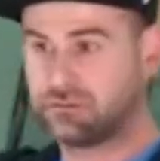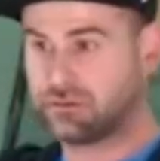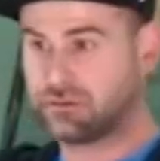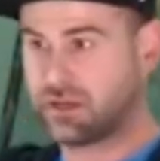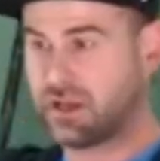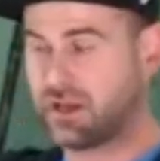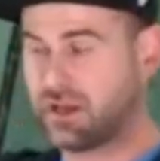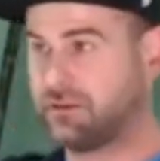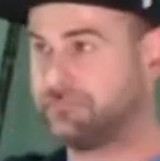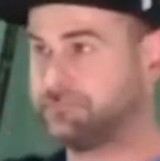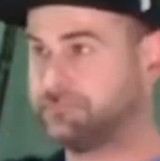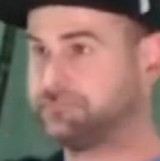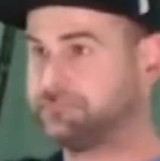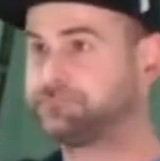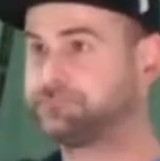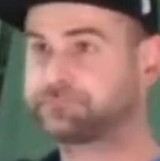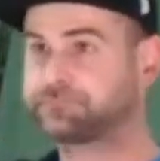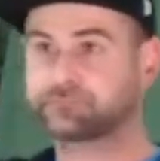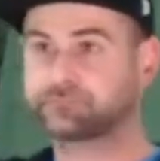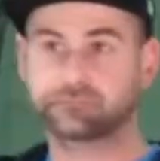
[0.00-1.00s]

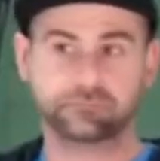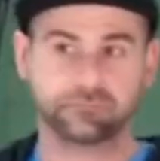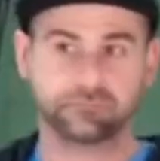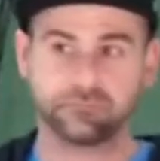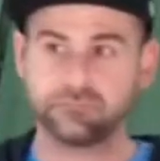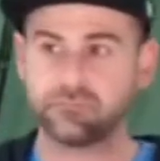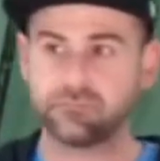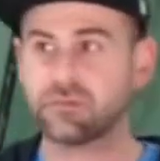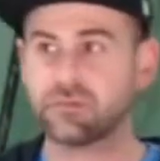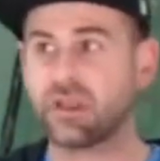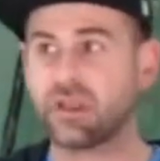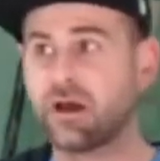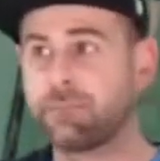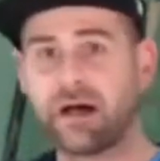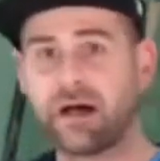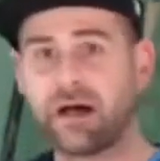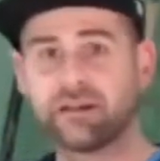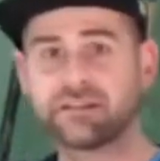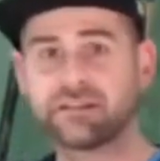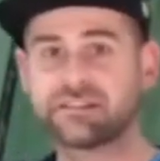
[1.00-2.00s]
a
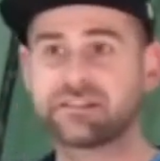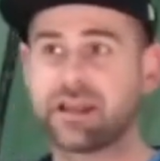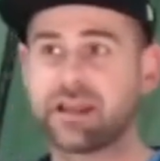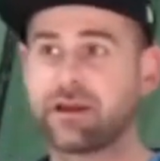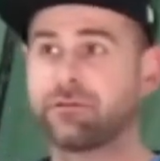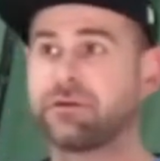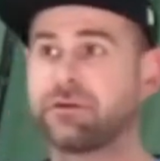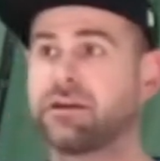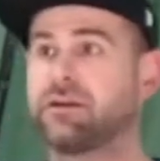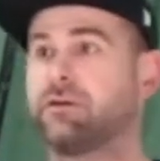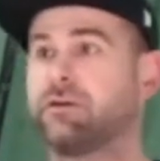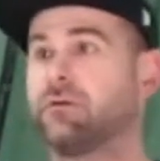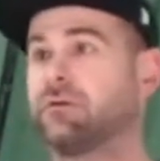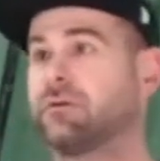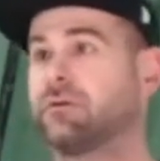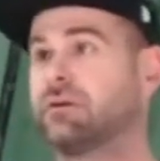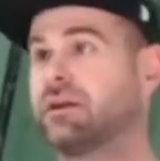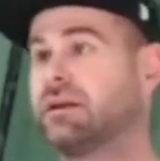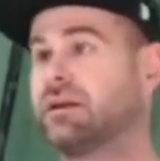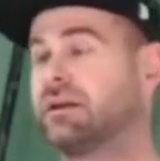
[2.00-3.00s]
polystyrene
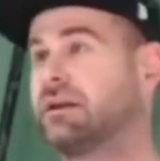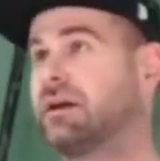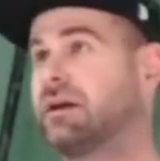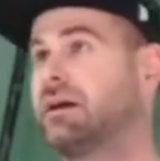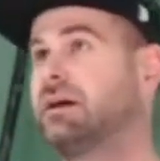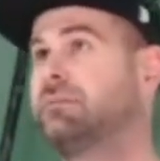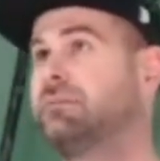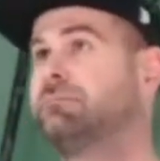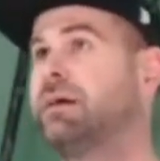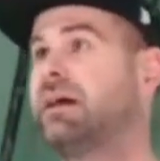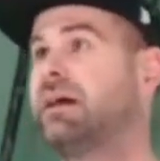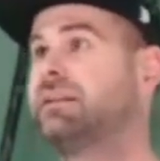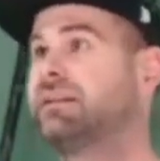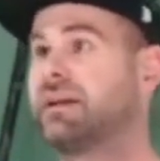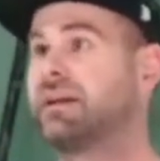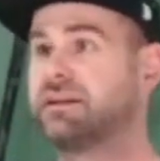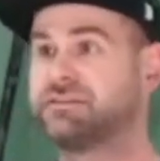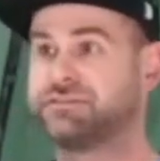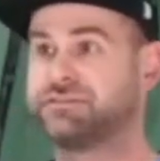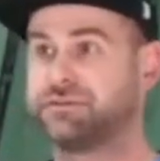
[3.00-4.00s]
or a
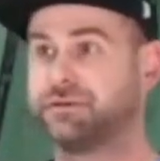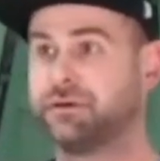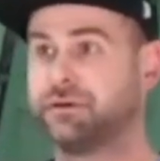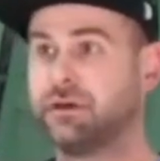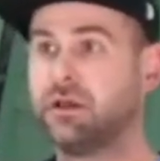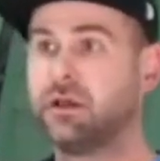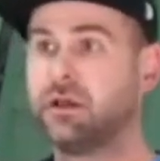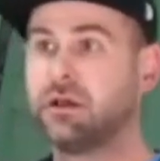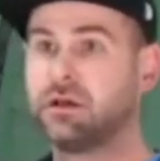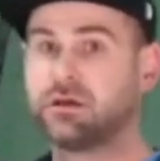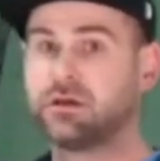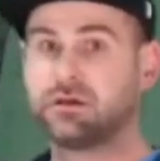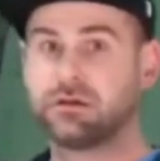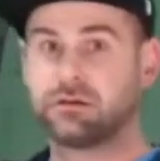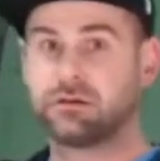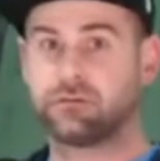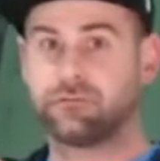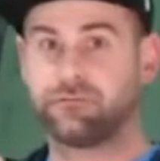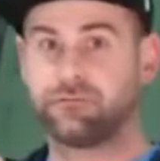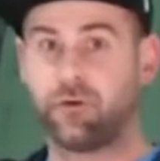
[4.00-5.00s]
polyisyl
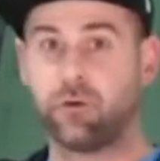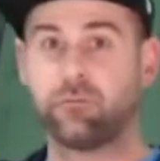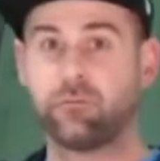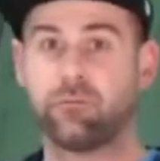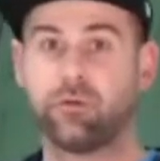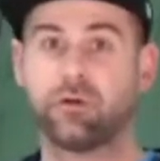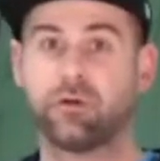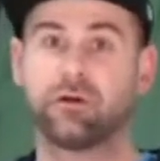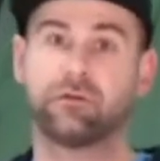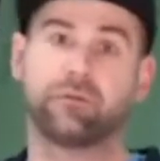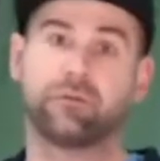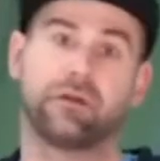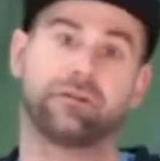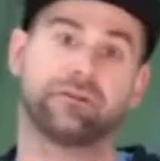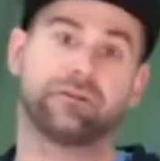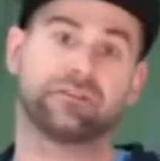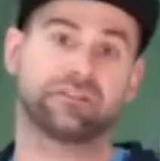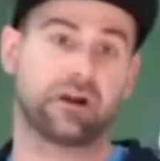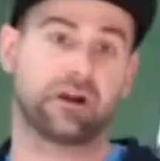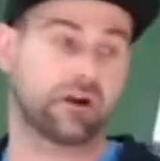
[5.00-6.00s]
foam board,
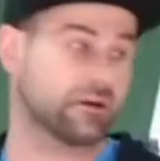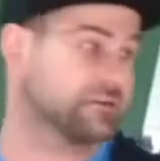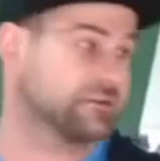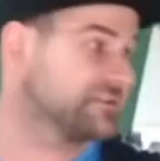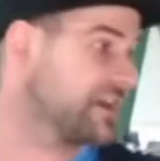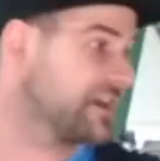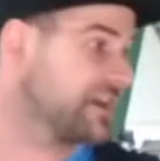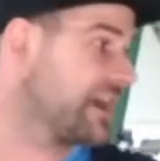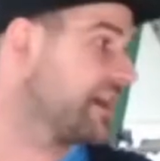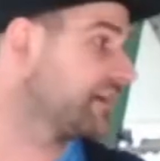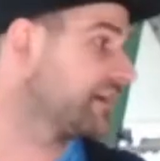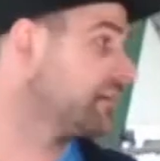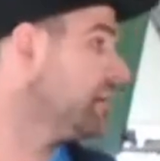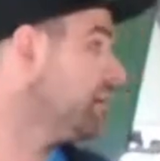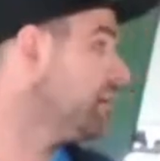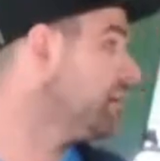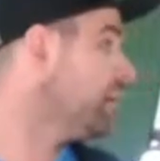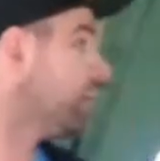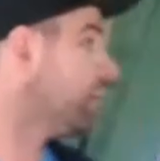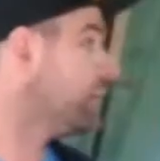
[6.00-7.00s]
whether it's Artec
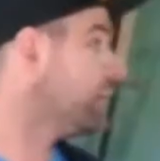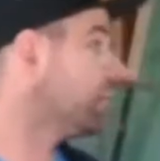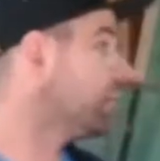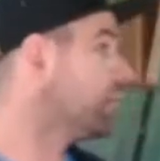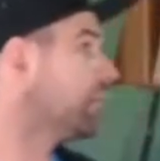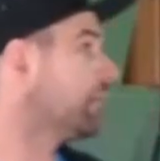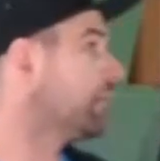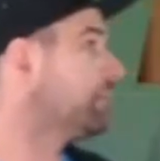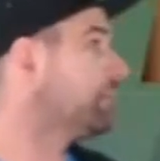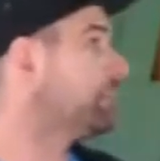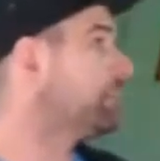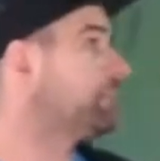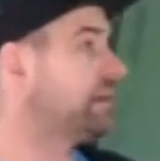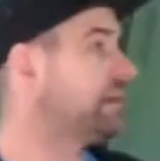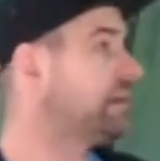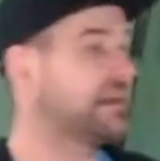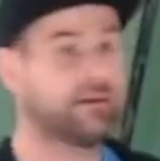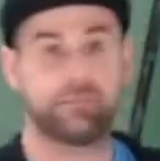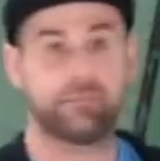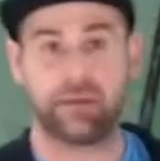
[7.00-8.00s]
or a
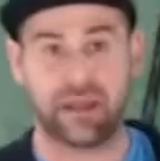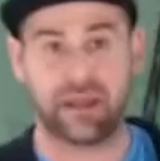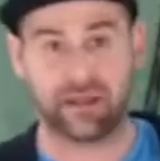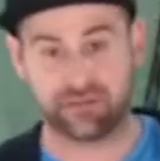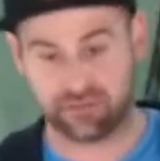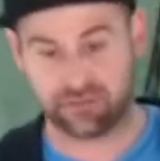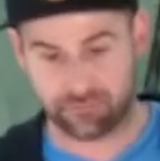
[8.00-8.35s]
Pink Panther